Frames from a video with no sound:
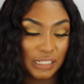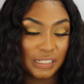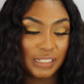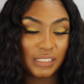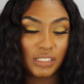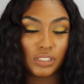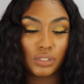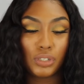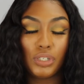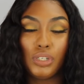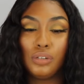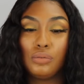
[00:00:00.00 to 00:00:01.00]
and this is
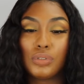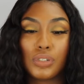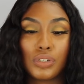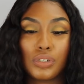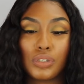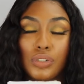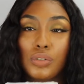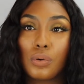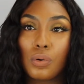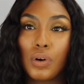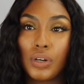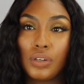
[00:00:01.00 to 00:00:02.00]
cute to
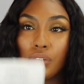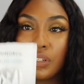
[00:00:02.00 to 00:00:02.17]
store your